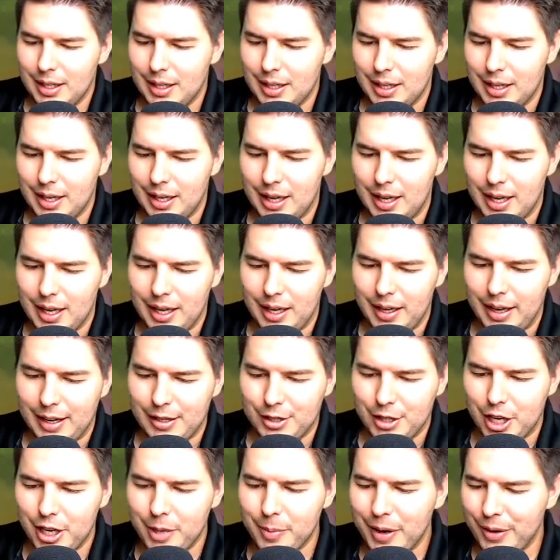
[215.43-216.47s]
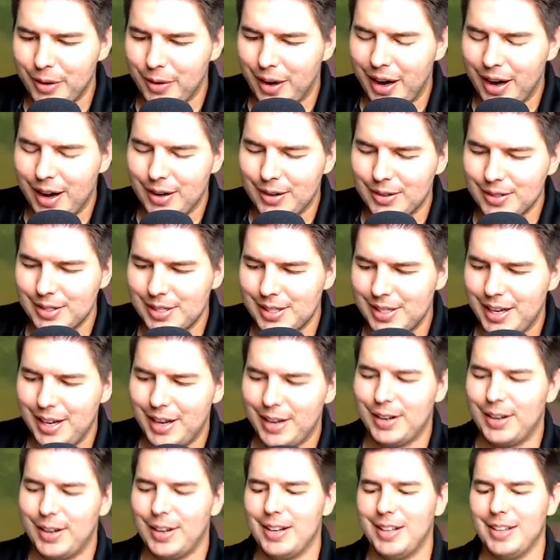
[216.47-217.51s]
Yeah, Tournament Grounds
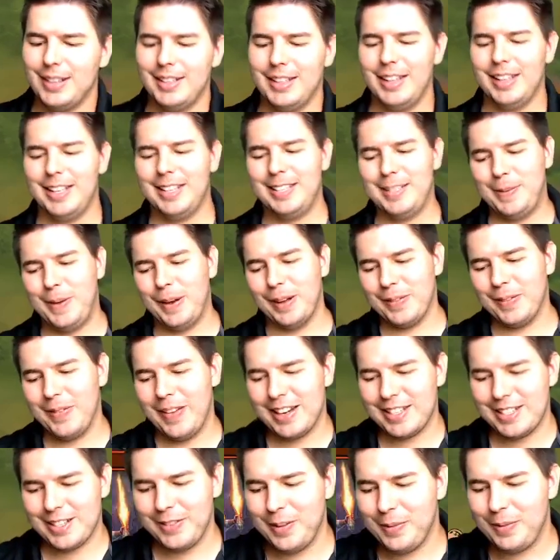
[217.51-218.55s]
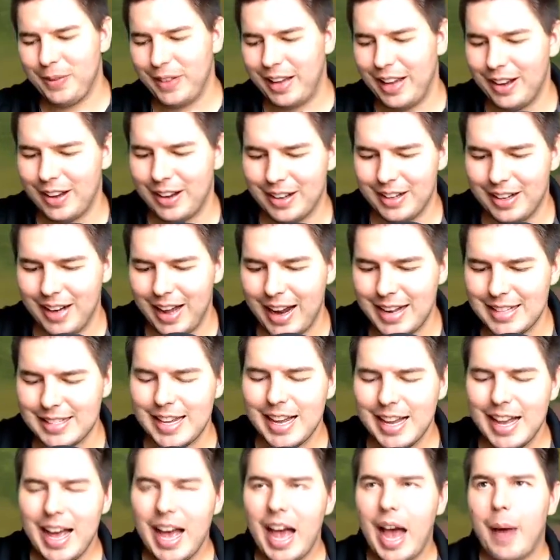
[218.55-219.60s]
here to be able to make sure we play out our Knights.
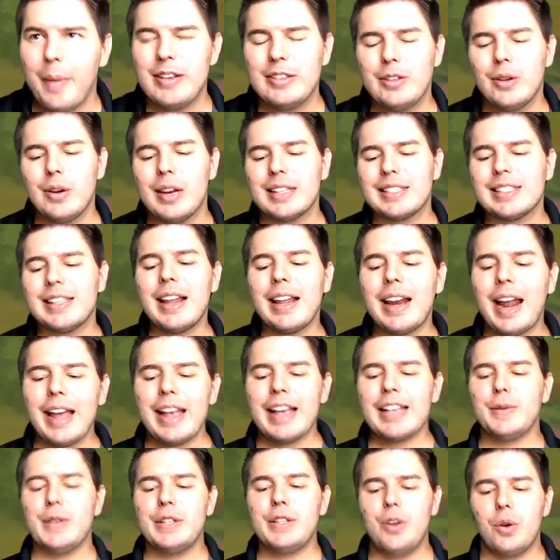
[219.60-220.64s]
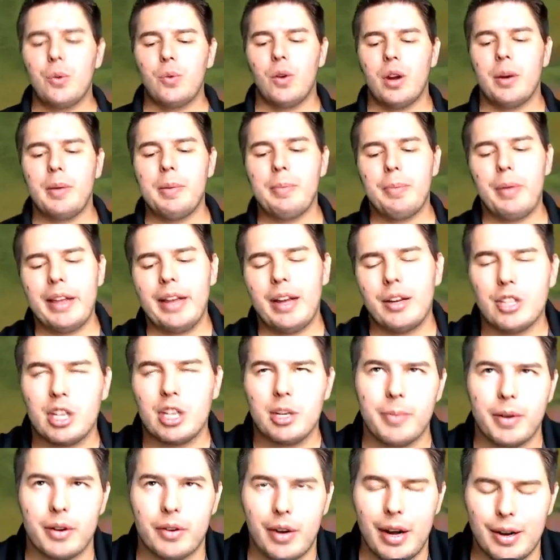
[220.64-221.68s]
I mean, to an extent, I guess we don't want to be playing out
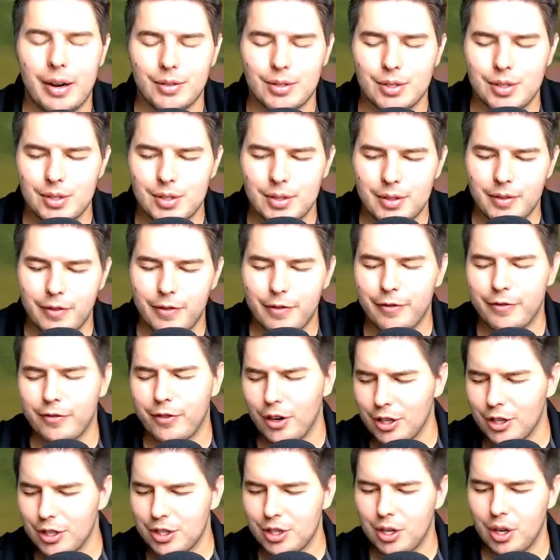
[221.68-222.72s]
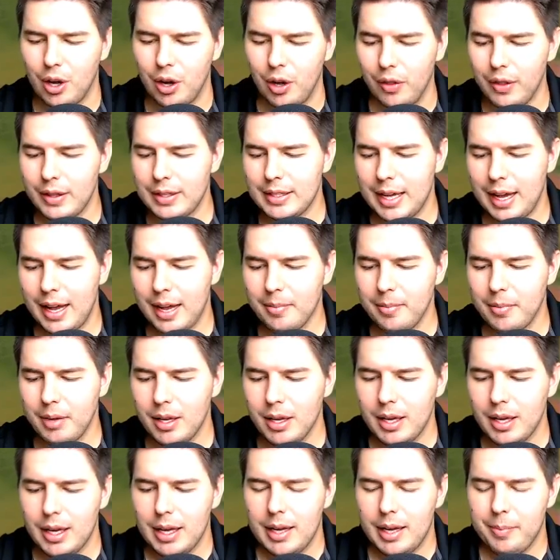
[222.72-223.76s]
Tournament Grounds first all the time,
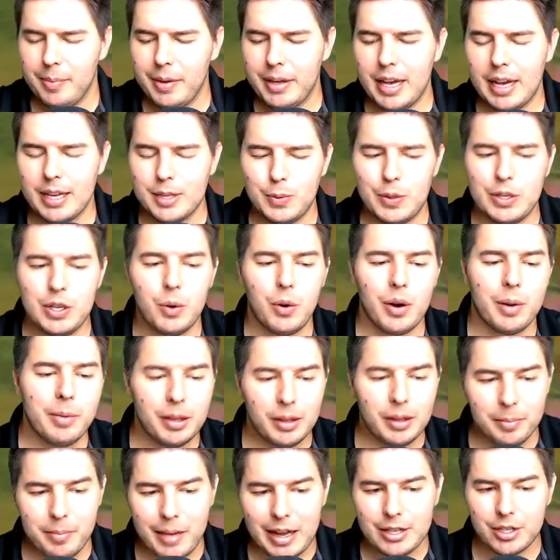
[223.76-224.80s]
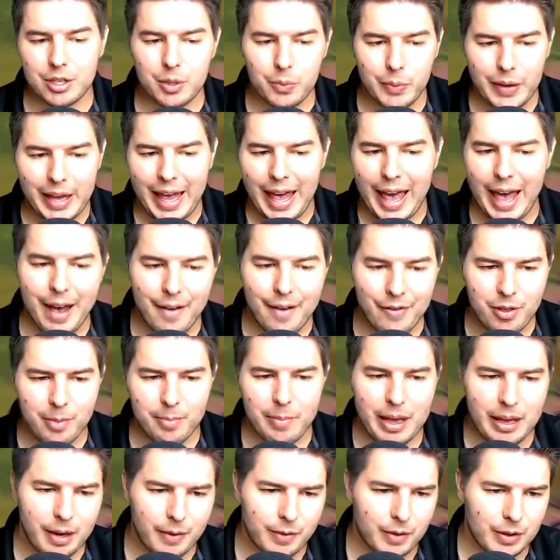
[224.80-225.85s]
because we do want to be able to make sure that we have the
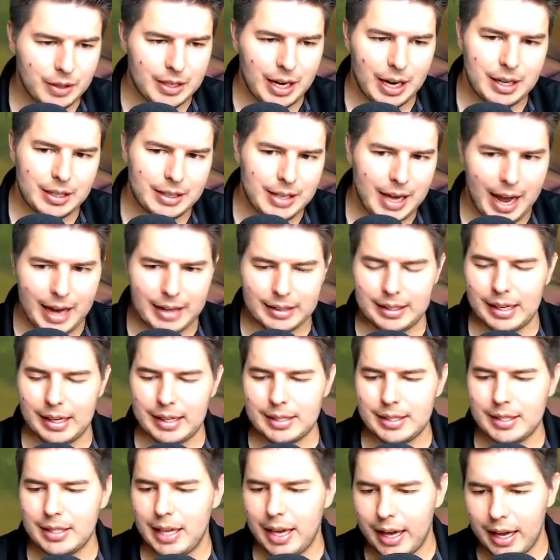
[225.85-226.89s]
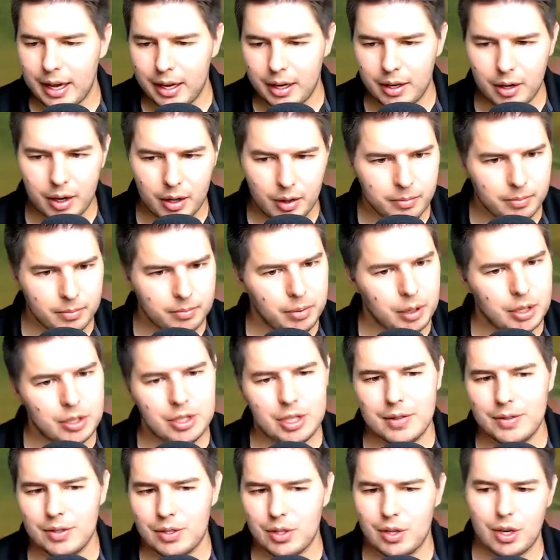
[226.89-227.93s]
mana for Dire Tactics and
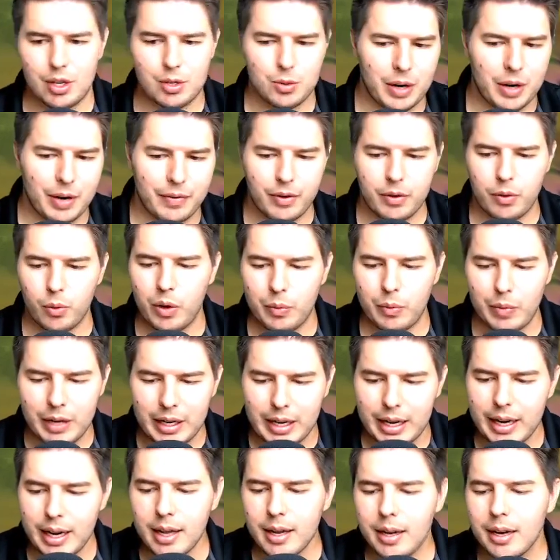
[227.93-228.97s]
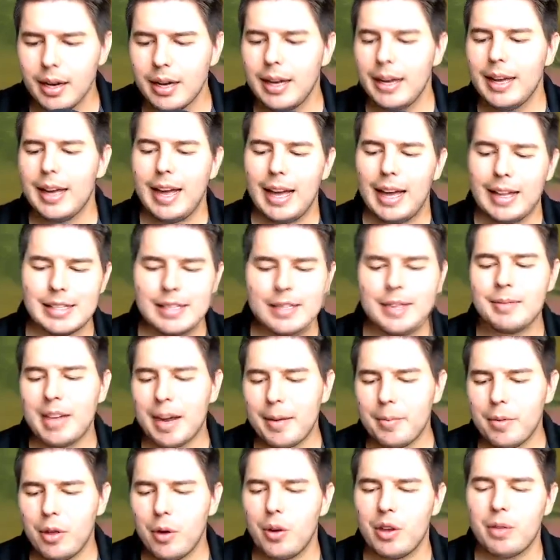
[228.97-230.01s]
Bloodchief's Thirst, whatever, when we need it. At the same time,
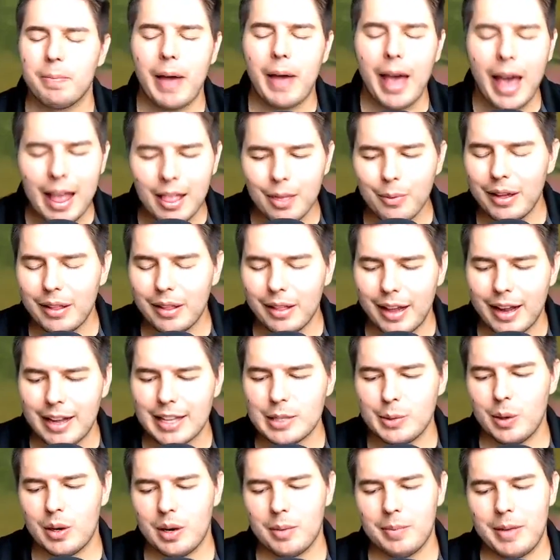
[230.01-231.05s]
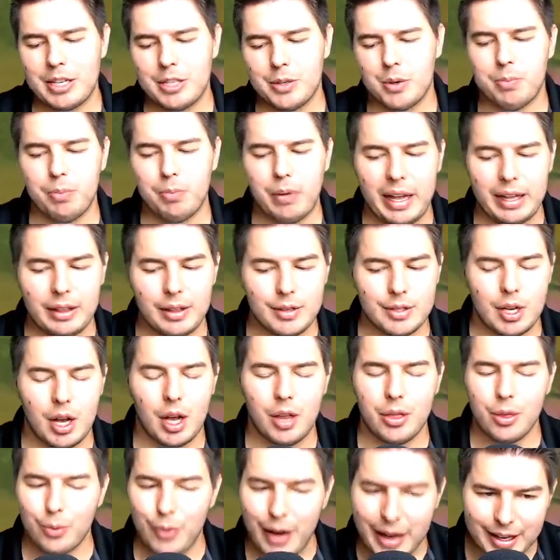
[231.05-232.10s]
though, with Pathway lands, we want to make sure we're playing those on
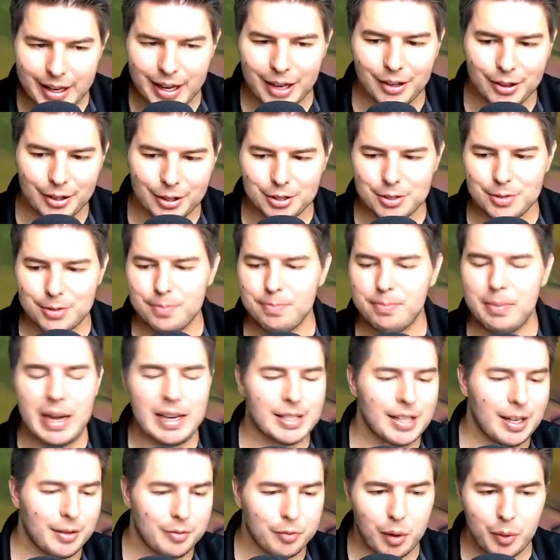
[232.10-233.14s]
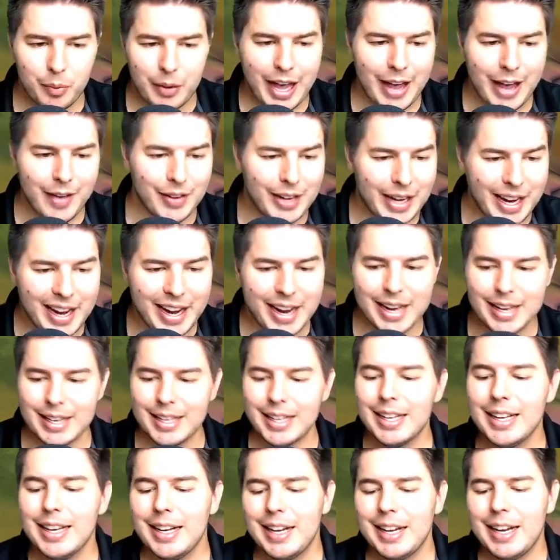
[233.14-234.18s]
the right colors based off what we have in hand.
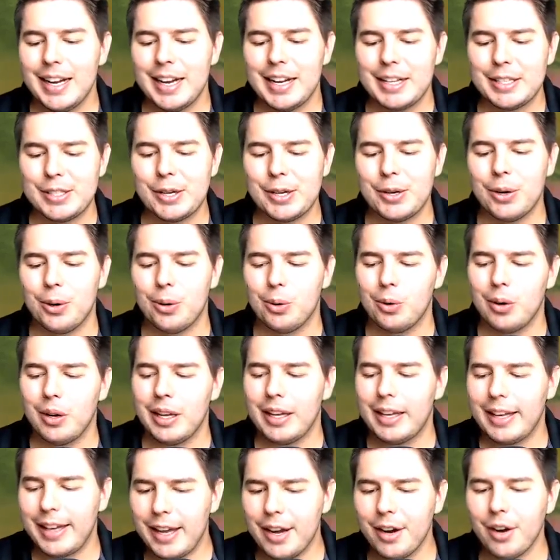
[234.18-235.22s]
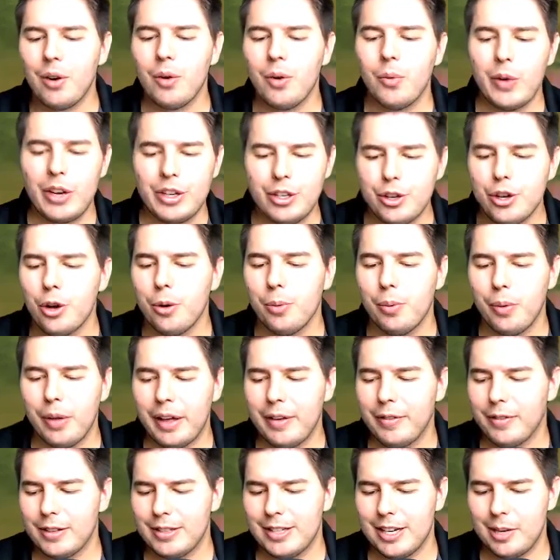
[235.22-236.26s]
And so here we do go play
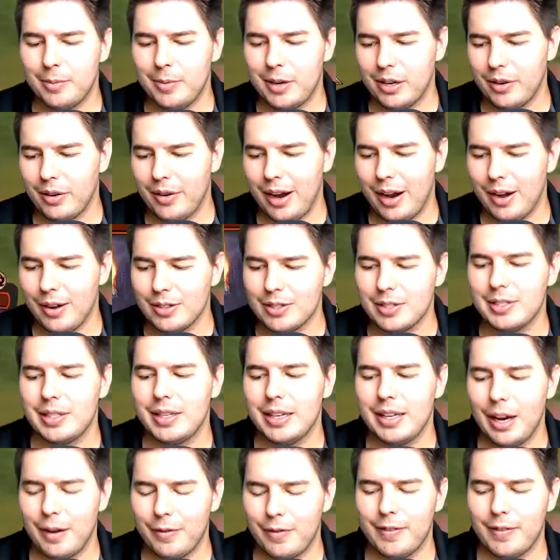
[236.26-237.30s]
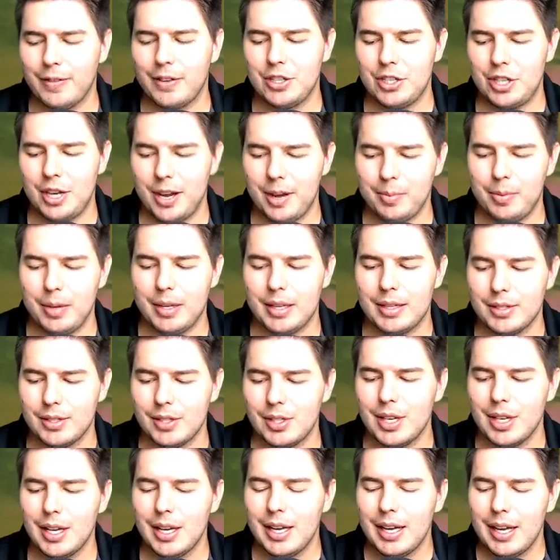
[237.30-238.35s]
for Tournament Grounds, get out Fervent Champions.
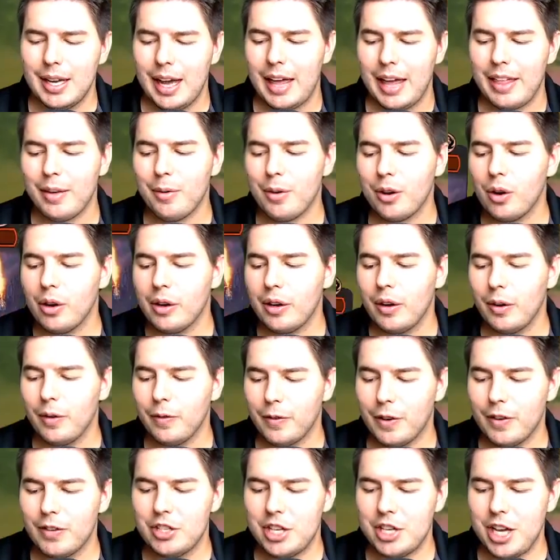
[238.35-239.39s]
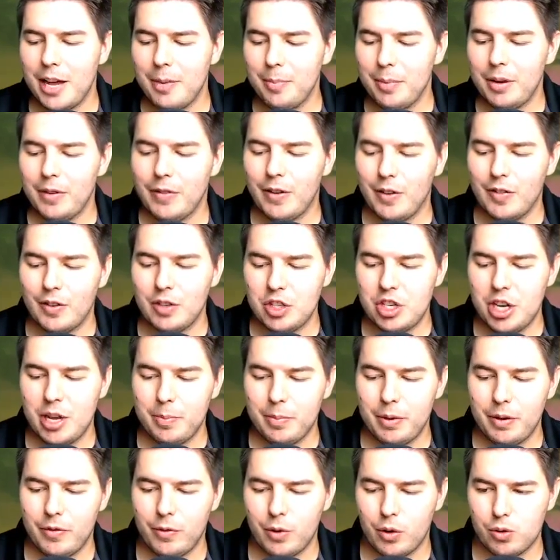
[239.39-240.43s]
I think we're going to go Fervent Champion,
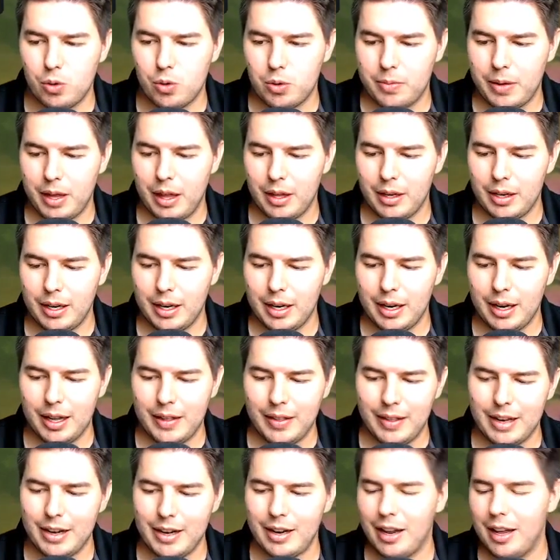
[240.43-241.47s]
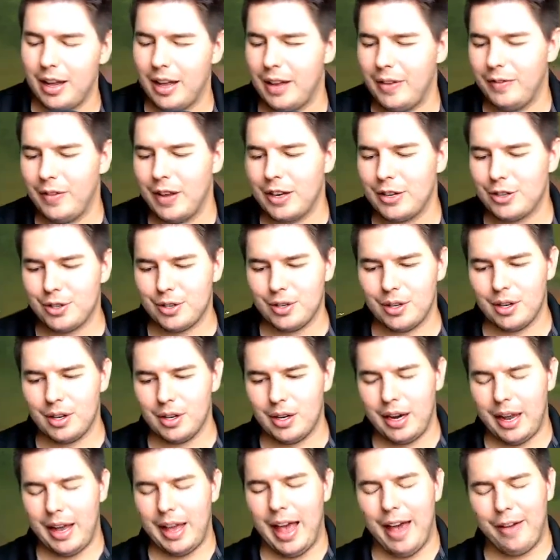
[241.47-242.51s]
Forsworn Paladin, and then Adventurer
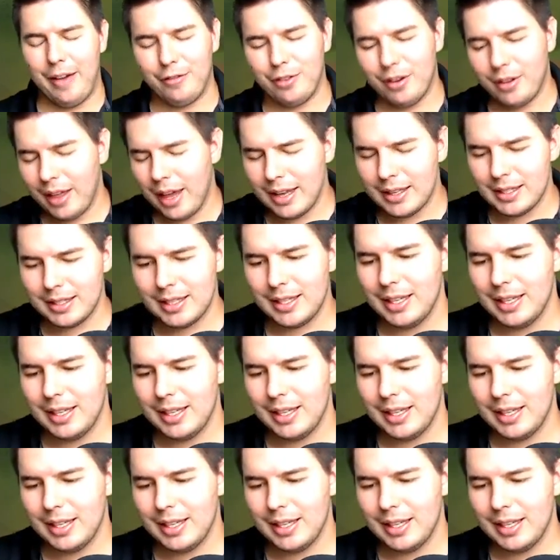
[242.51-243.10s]
after that.